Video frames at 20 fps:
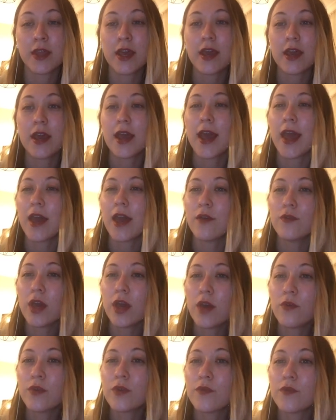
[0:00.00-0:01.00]
Have you
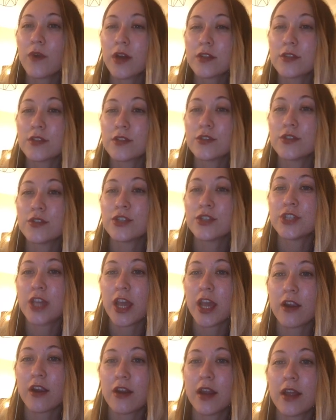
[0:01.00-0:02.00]
ever wanted to share an